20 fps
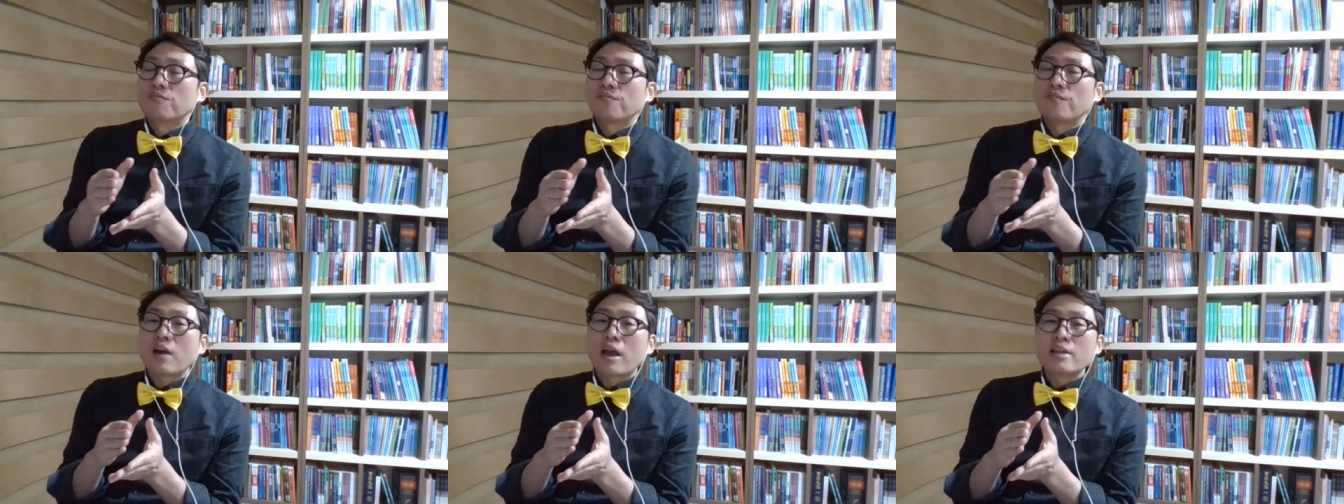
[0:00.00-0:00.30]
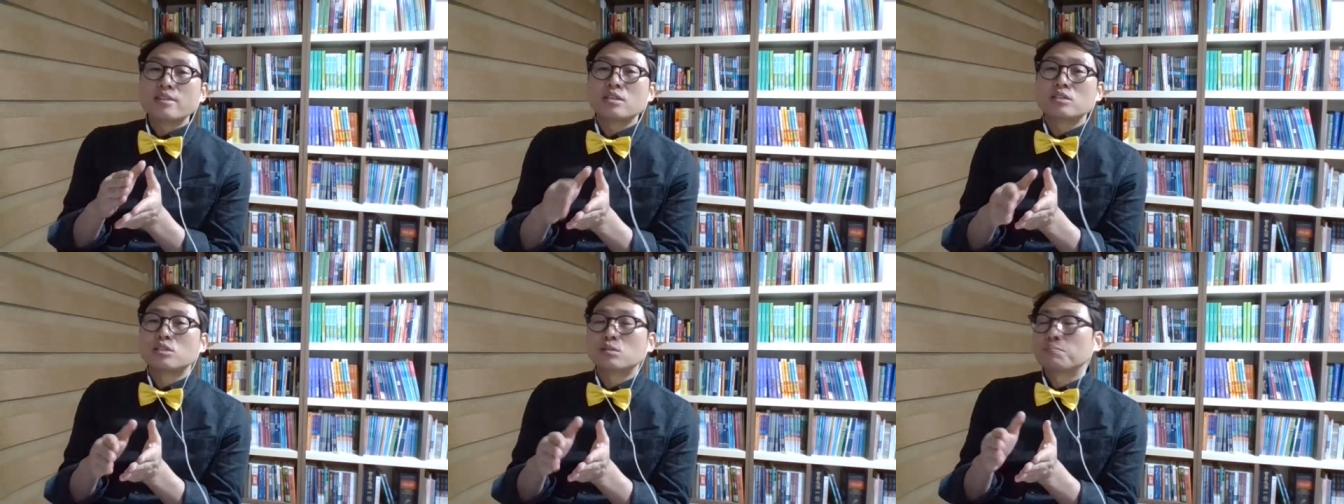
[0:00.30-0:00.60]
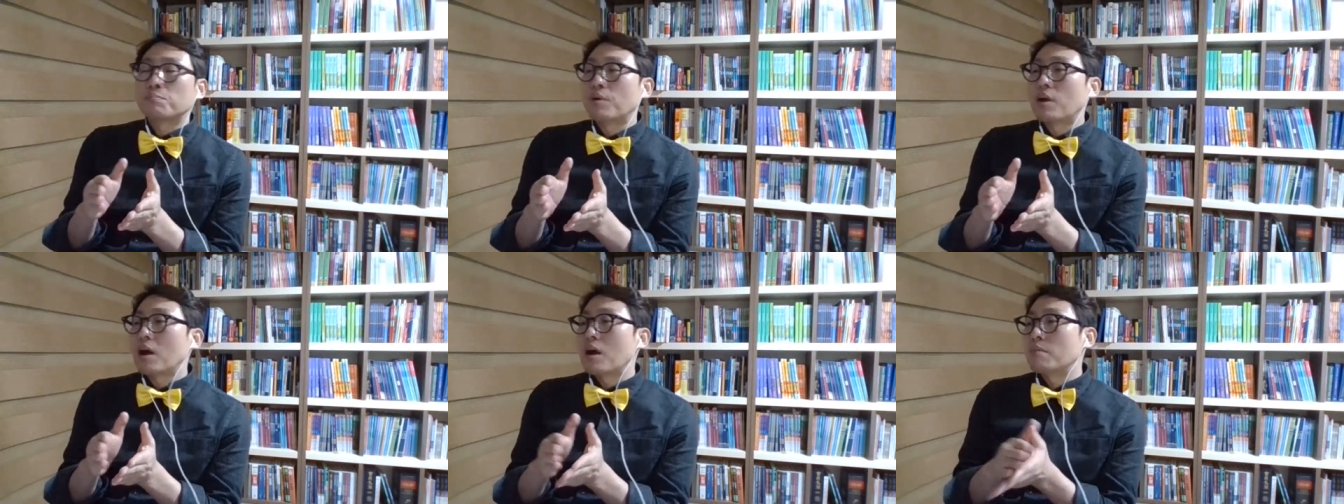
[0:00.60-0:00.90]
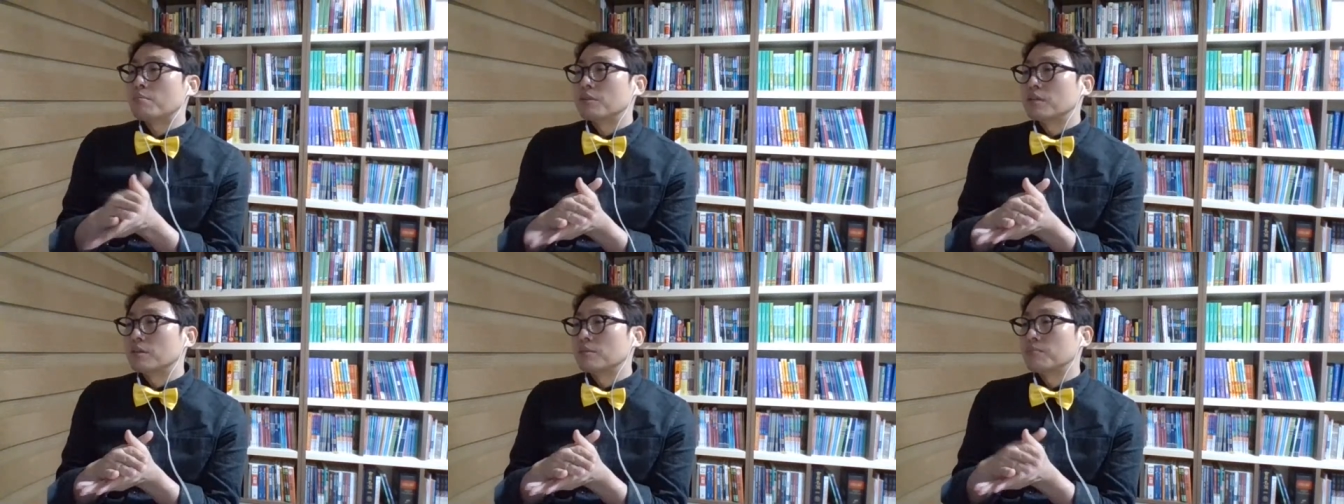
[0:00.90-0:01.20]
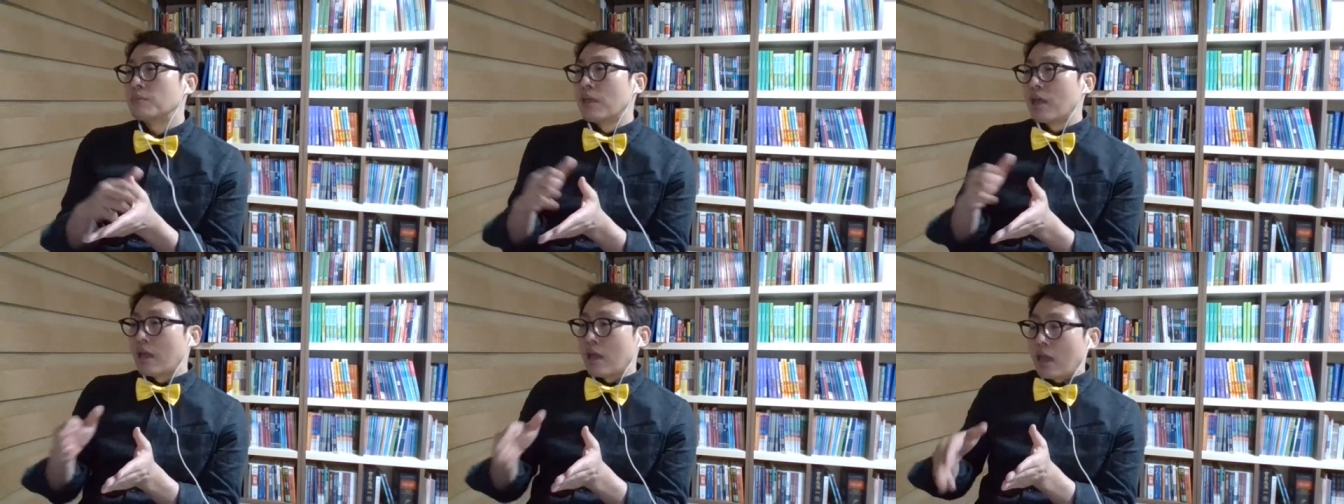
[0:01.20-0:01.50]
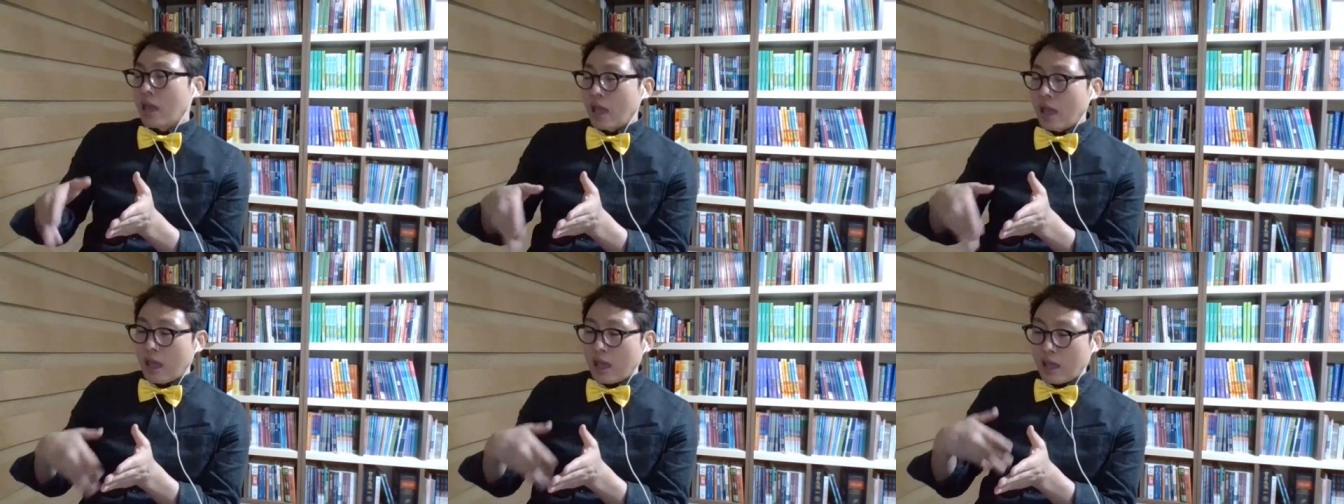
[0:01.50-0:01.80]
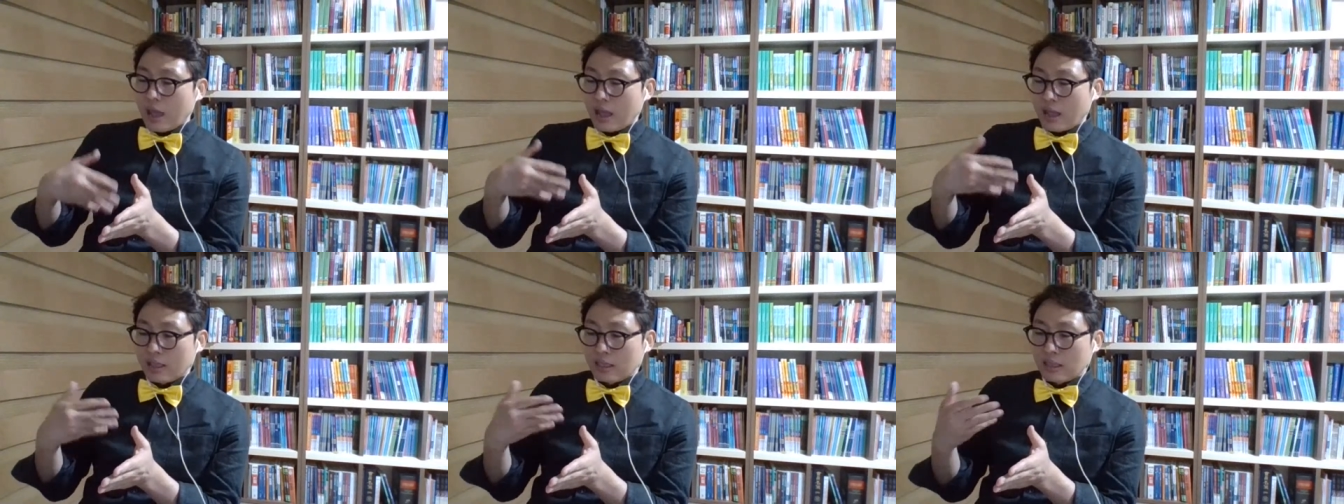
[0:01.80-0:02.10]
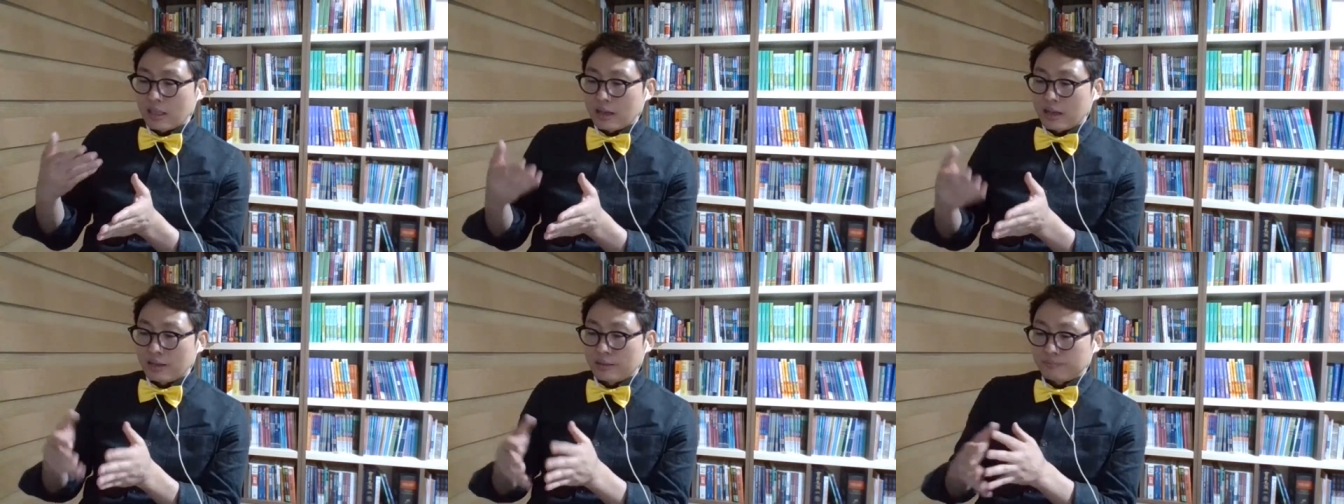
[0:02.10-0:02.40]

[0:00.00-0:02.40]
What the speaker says: financial problem and